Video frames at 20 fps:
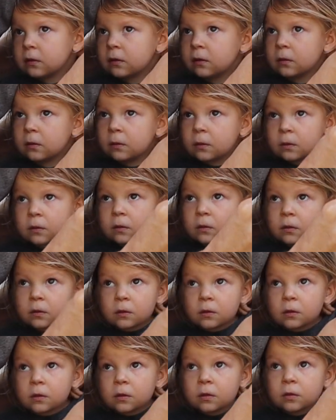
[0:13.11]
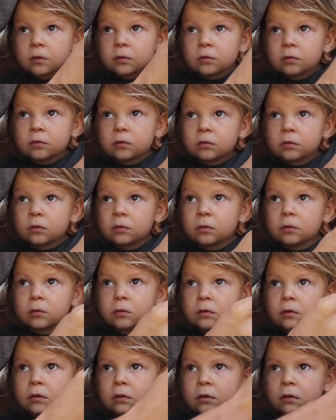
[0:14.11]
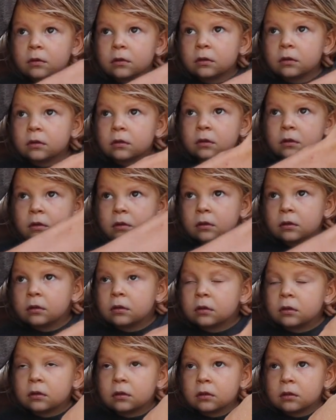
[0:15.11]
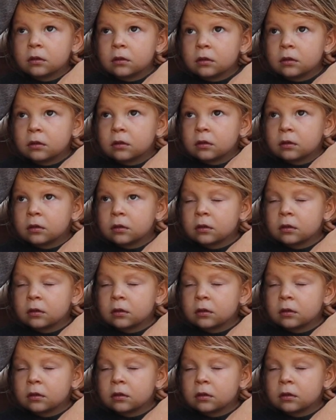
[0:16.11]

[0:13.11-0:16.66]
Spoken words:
No words are spoken by the person on screen.